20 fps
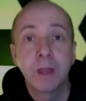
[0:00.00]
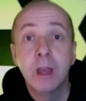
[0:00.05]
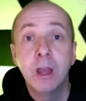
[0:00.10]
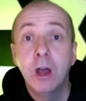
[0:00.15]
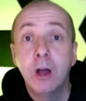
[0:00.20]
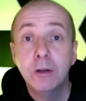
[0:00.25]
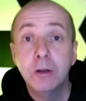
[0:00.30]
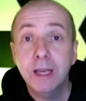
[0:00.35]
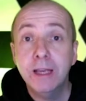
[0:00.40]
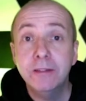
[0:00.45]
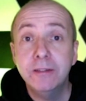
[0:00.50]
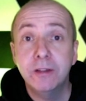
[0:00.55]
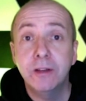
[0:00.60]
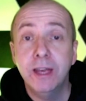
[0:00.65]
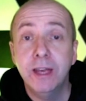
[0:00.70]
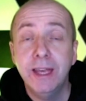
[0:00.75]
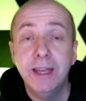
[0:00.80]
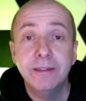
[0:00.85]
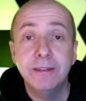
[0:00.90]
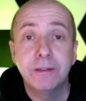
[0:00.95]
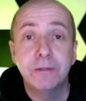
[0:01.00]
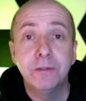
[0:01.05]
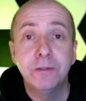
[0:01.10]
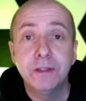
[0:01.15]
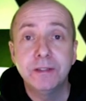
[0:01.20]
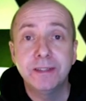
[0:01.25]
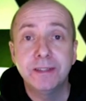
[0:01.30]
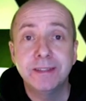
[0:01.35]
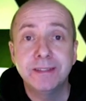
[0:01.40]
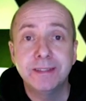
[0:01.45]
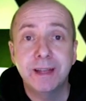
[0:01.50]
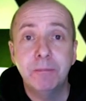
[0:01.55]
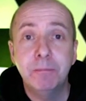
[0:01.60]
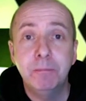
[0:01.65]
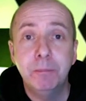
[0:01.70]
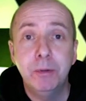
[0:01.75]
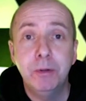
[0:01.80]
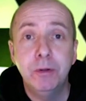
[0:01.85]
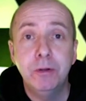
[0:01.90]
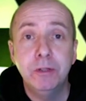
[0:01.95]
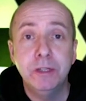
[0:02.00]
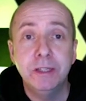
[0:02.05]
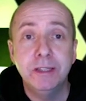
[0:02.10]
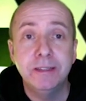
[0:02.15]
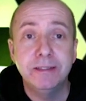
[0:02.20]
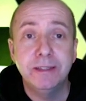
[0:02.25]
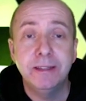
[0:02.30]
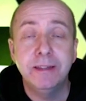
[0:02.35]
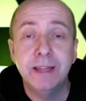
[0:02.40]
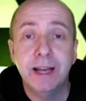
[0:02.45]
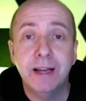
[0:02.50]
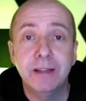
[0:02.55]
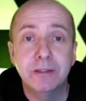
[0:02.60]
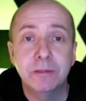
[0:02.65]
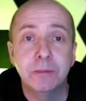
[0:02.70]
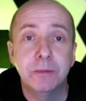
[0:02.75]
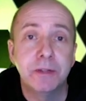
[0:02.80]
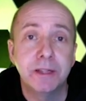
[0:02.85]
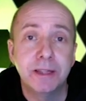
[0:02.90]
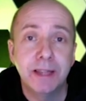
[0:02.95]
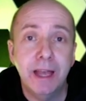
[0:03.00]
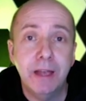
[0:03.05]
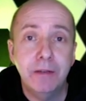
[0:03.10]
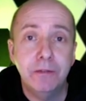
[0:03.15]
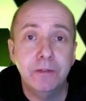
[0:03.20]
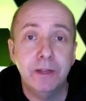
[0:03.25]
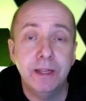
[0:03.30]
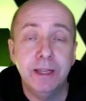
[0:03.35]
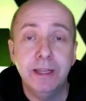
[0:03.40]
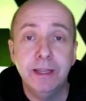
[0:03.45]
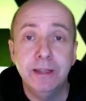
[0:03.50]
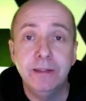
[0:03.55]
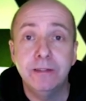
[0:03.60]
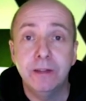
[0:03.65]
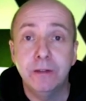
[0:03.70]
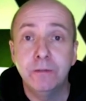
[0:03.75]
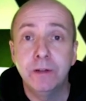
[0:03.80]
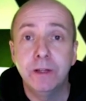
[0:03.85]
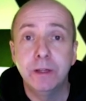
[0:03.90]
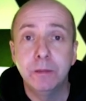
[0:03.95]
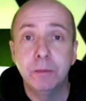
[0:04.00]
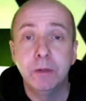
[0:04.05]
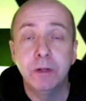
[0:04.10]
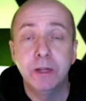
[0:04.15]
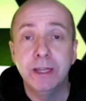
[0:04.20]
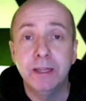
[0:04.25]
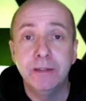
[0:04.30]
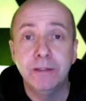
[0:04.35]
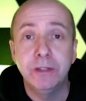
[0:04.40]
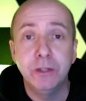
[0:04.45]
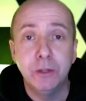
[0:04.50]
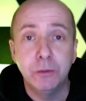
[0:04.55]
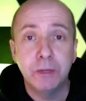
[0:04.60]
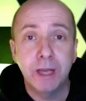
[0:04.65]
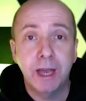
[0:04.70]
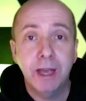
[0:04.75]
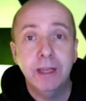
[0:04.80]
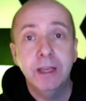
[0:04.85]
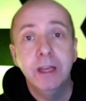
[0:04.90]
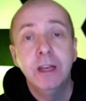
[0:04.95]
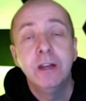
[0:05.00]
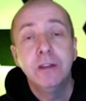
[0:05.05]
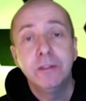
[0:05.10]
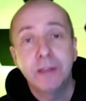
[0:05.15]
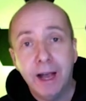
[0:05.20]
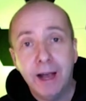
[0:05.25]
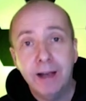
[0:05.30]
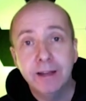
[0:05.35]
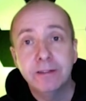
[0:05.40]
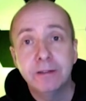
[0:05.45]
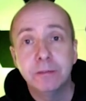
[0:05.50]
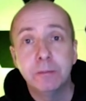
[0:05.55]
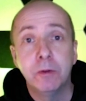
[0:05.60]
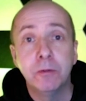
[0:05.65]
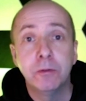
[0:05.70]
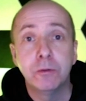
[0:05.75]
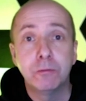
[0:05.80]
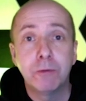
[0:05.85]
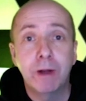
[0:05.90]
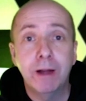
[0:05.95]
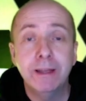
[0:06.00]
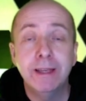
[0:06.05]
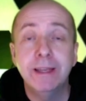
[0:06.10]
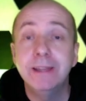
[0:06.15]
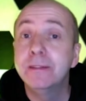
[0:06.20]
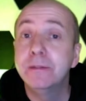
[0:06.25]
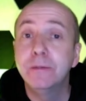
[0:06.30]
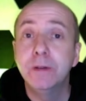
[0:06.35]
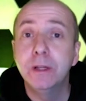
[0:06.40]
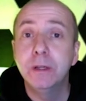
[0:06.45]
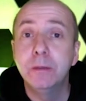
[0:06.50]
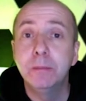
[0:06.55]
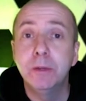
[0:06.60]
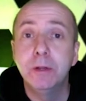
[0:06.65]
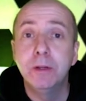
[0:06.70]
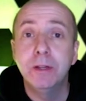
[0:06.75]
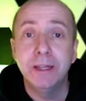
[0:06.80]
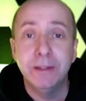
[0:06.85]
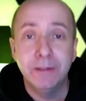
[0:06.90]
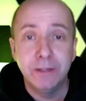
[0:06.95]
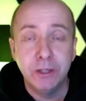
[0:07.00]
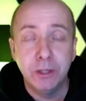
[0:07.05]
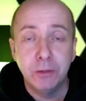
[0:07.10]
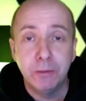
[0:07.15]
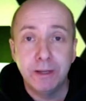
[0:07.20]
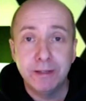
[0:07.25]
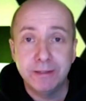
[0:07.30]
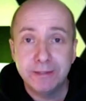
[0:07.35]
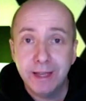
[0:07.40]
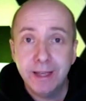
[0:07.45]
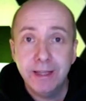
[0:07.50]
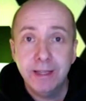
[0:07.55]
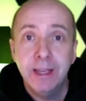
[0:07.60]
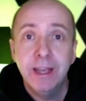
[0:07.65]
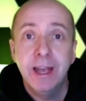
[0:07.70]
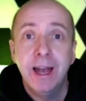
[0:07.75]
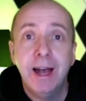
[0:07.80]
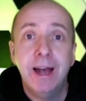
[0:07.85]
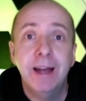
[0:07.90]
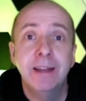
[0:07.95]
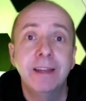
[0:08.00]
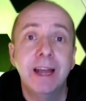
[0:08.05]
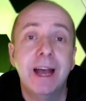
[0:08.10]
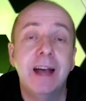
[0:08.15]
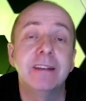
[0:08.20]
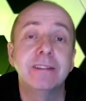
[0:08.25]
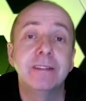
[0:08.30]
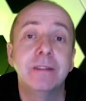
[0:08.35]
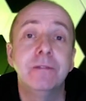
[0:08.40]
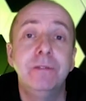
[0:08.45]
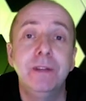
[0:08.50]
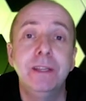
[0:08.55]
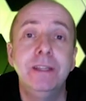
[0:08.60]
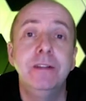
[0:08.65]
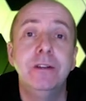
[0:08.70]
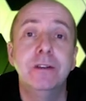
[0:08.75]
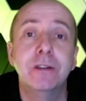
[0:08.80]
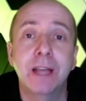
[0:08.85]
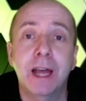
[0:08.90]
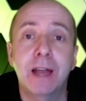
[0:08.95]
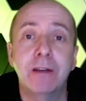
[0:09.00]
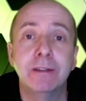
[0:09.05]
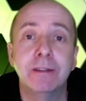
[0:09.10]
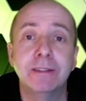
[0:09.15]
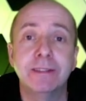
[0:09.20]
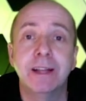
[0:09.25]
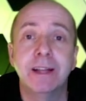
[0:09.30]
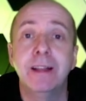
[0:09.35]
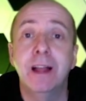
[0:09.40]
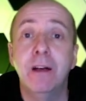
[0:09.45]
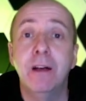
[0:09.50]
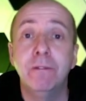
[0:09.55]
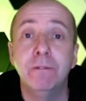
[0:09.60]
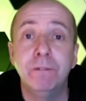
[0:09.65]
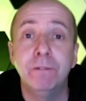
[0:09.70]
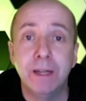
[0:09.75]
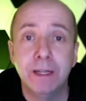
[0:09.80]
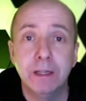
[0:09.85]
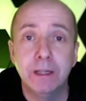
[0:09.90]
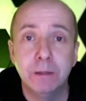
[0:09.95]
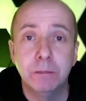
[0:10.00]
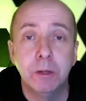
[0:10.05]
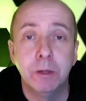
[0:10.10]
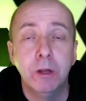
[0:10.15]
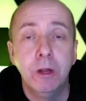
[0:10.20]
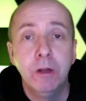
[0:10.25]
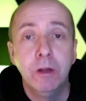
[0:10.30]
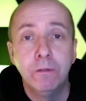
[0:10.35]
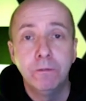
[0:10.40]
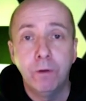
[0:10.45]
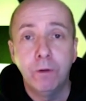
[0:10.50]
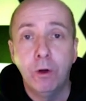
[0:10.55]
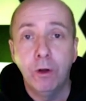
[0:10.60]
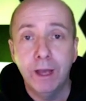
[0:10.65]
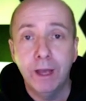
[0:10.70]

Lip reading: Okay, so here's the first example. You can see the item on the left is available in the UK. The item on the right is available in the USA and has a video carousel available for